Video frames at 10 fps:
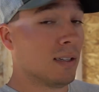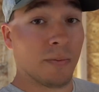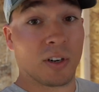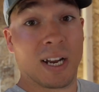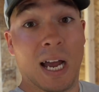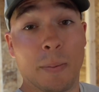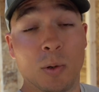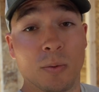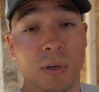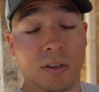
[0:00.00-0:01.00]
I'm very happy
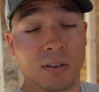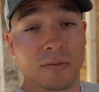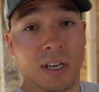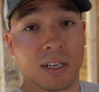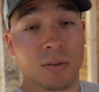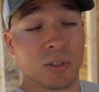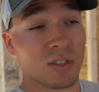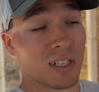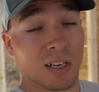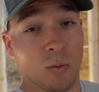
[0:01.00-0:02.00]
with my current vacuum and
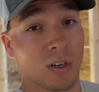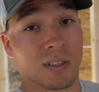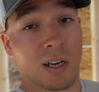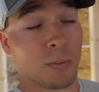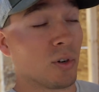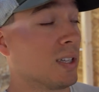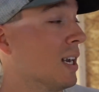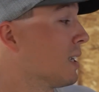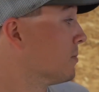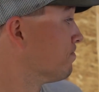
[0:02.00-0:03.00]
just kind of wanted to upgrade
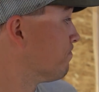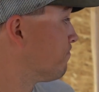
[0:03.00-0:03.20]
that.